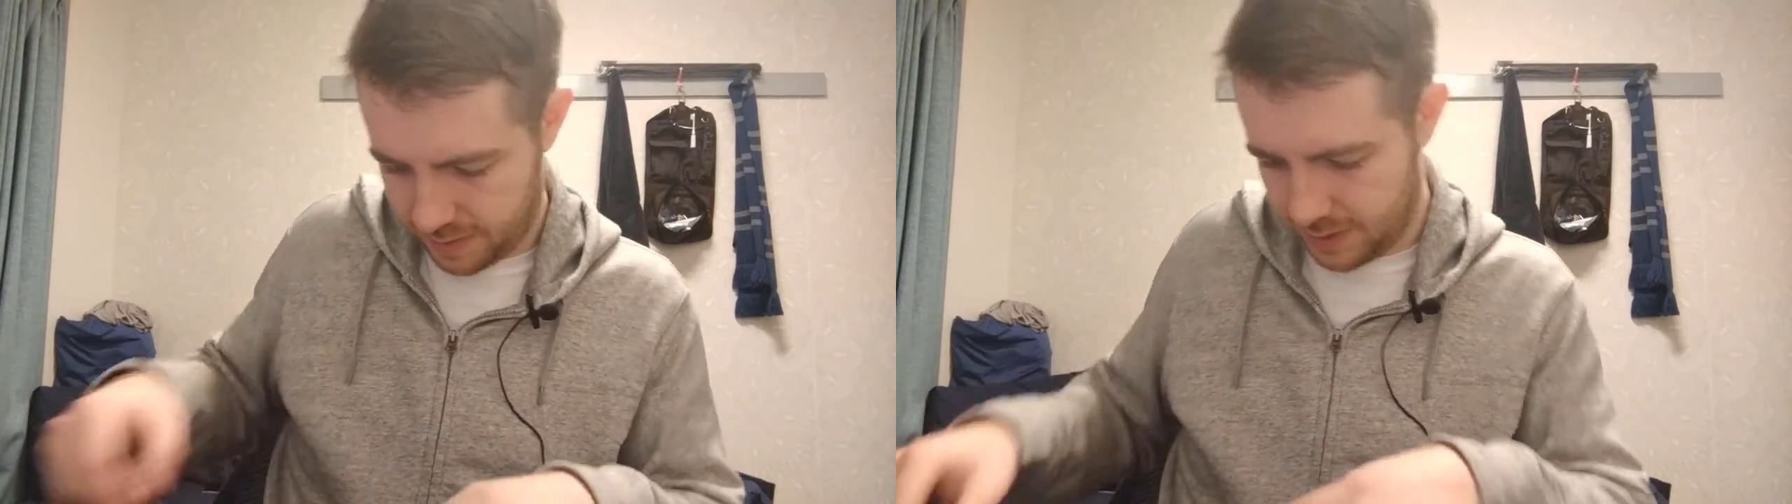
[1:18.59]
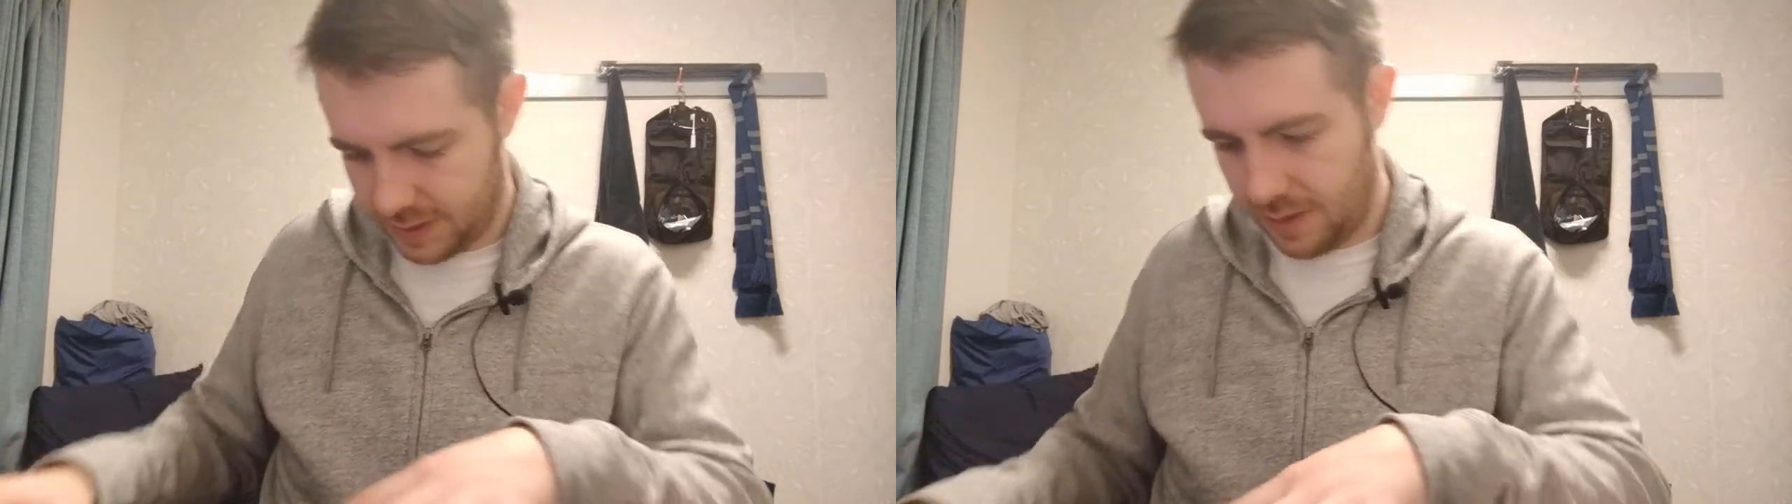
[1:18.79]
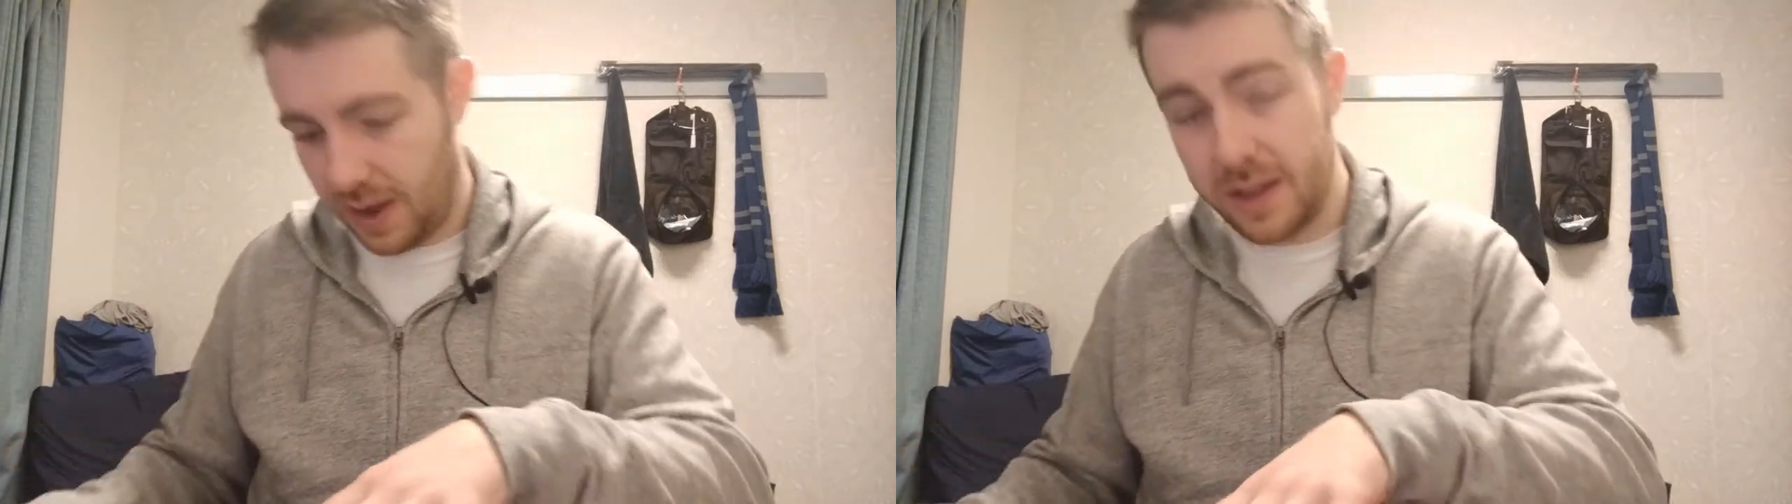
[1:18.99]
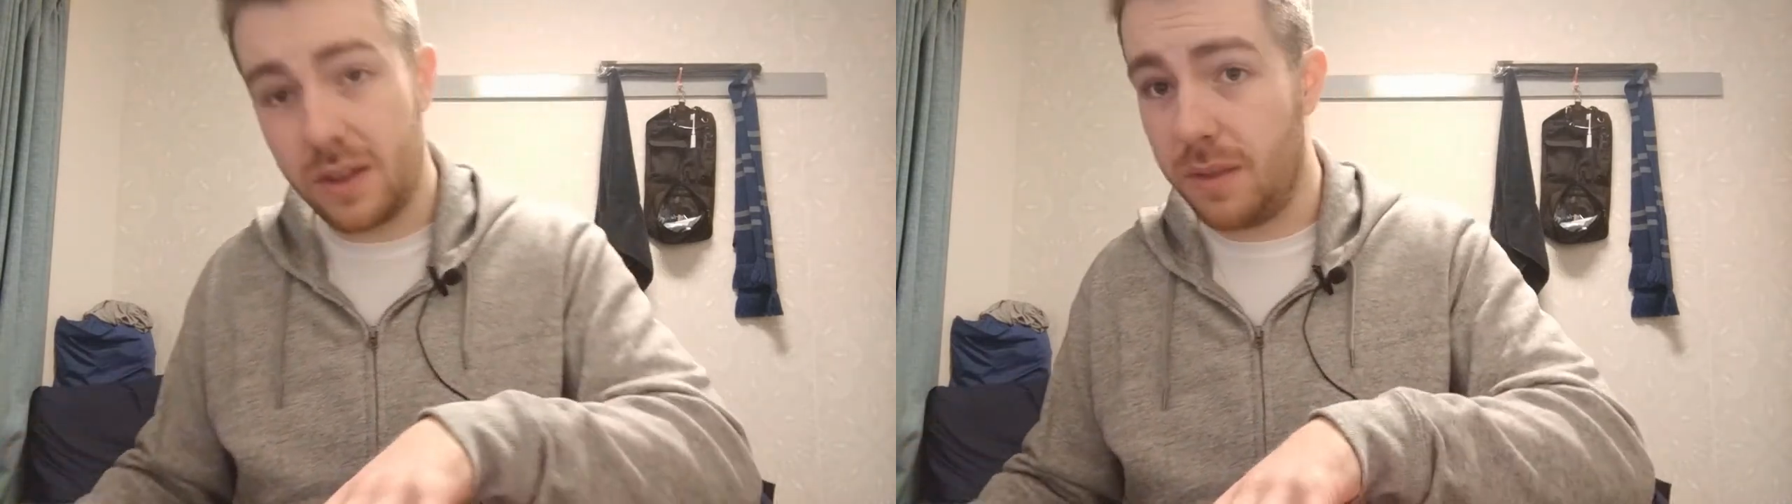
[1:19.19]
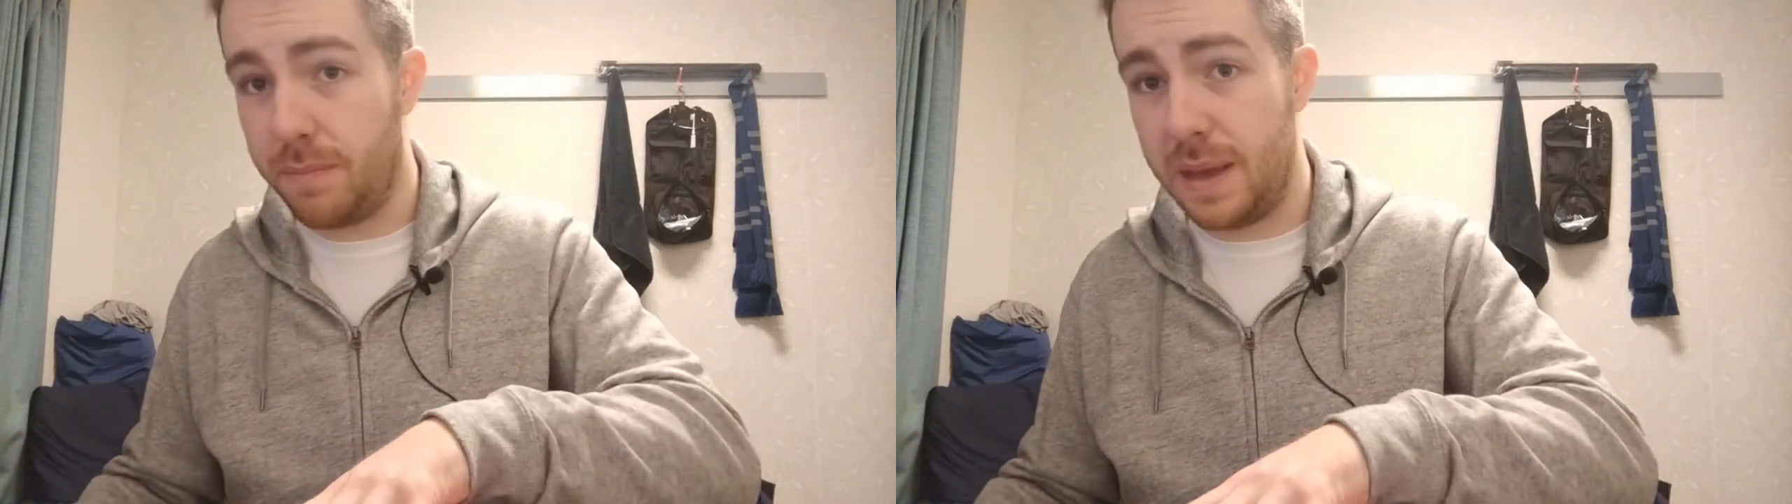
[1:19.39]
So I
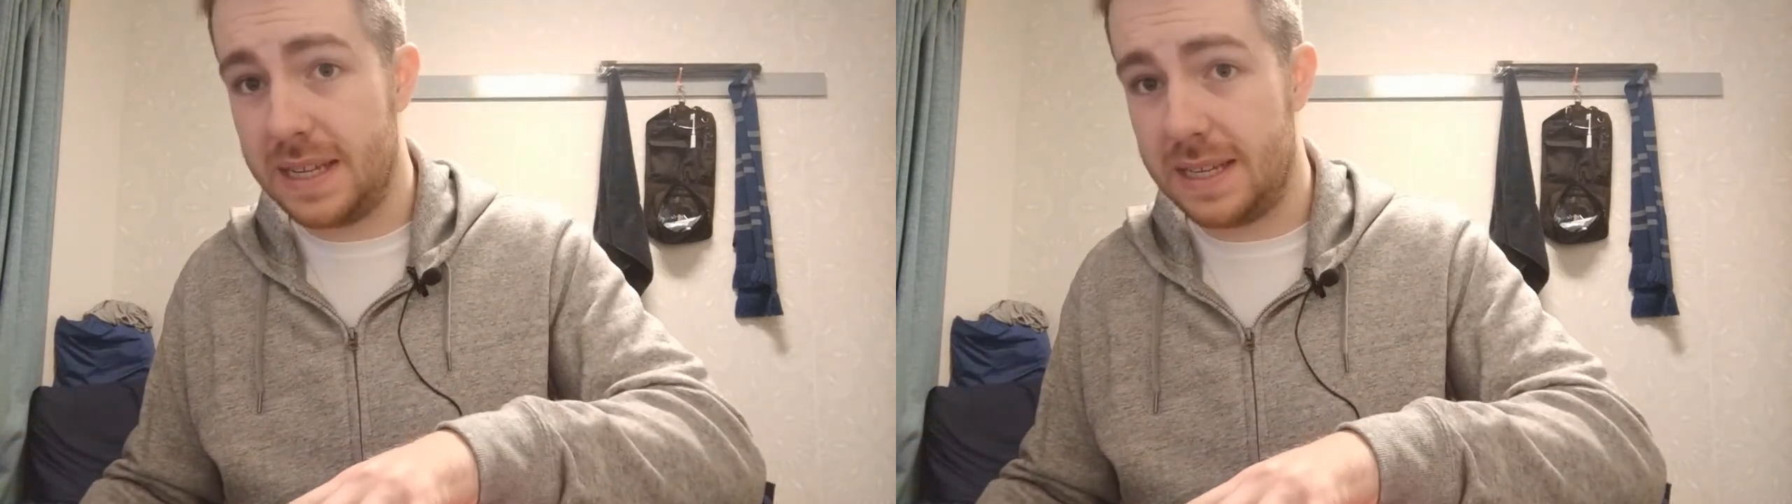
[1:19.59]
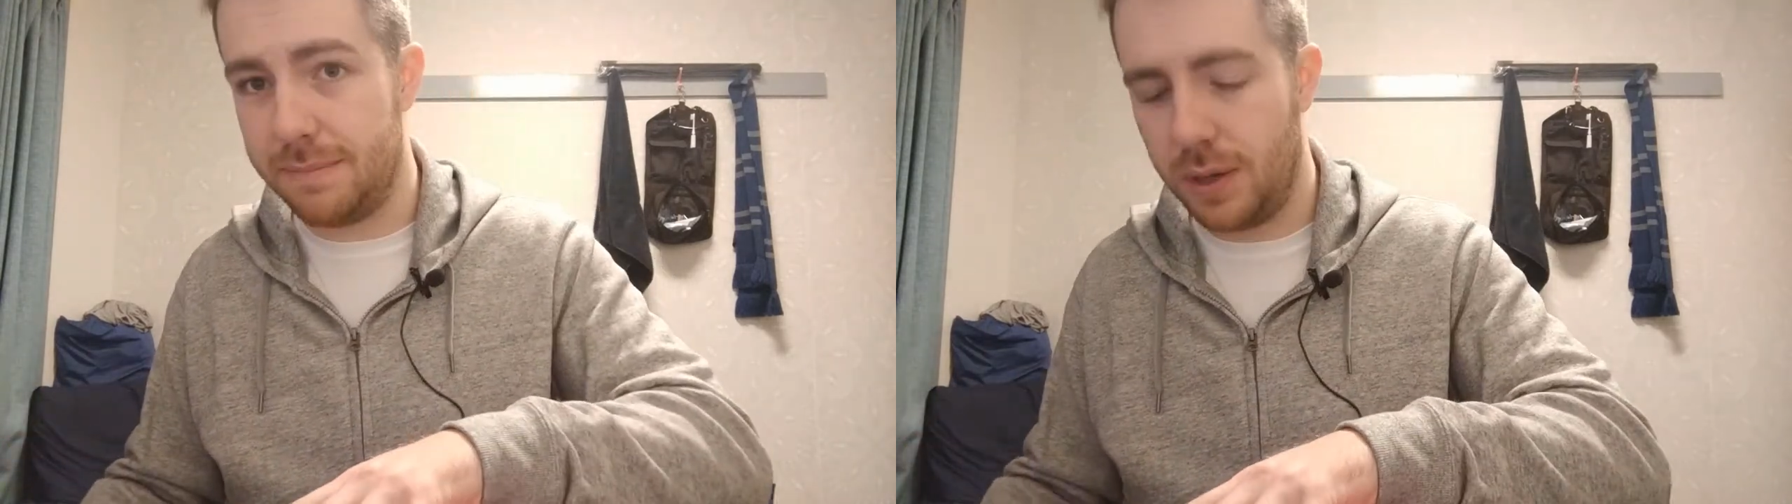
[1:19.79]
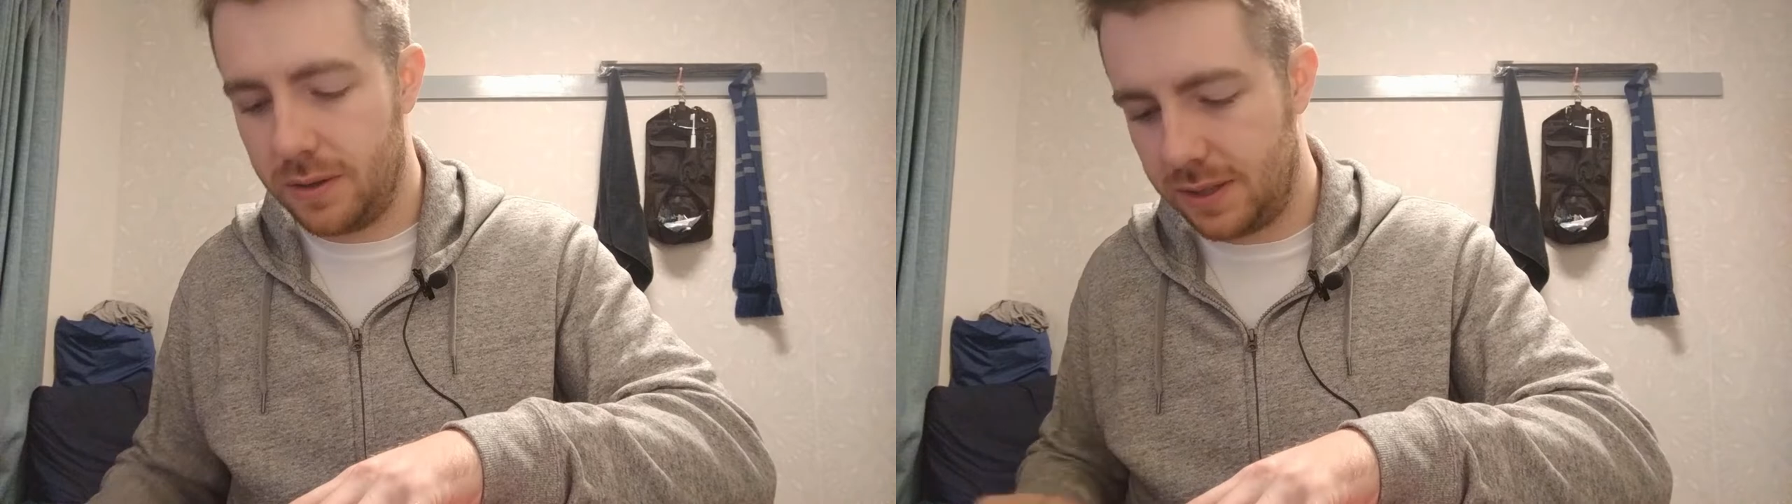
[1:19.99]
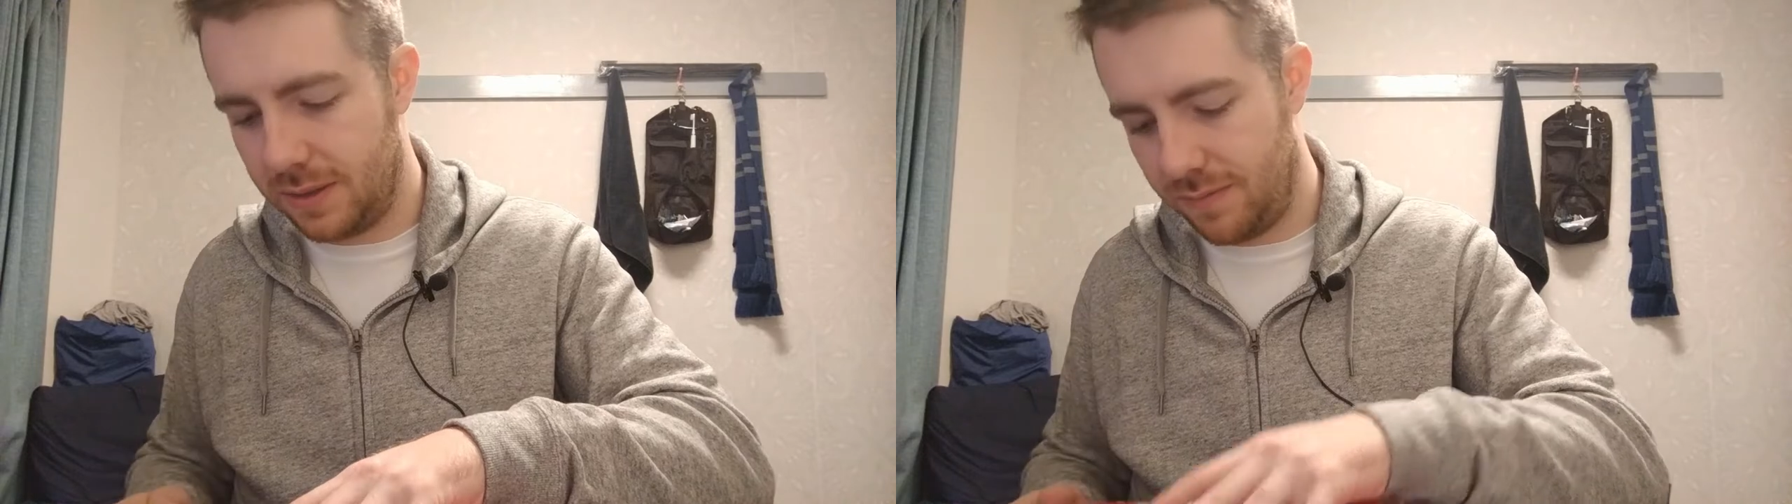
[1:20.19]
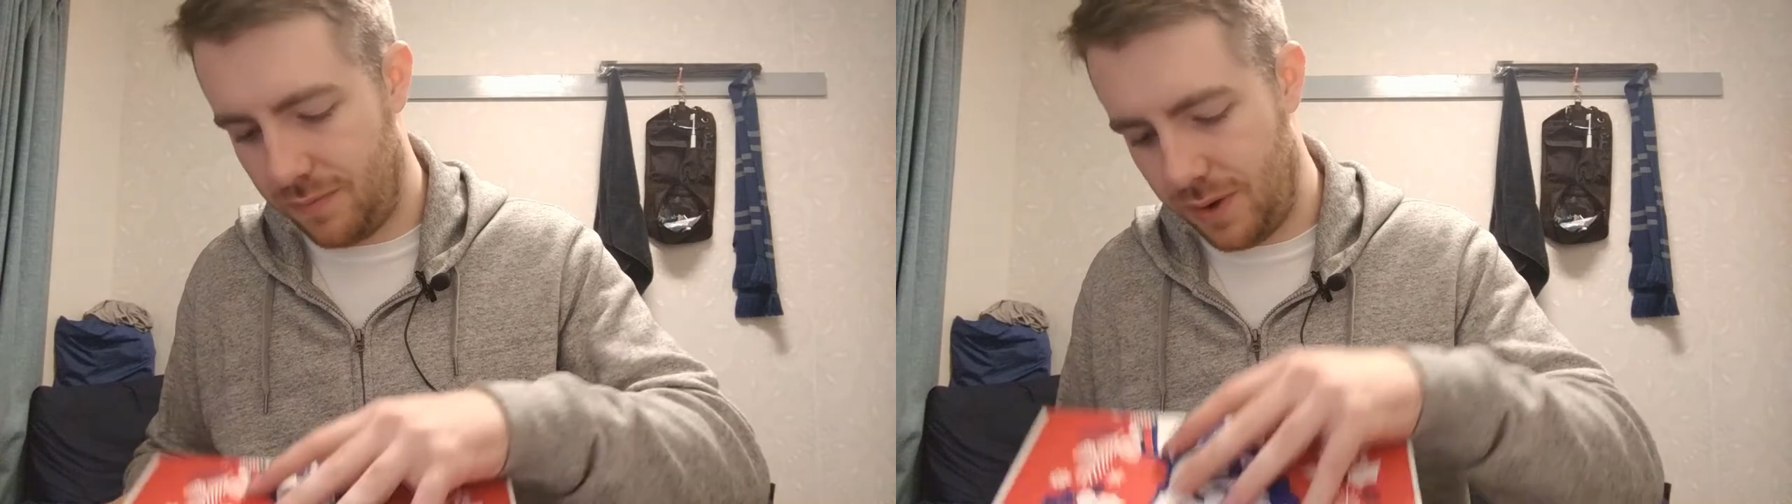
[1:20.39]
got the basic box,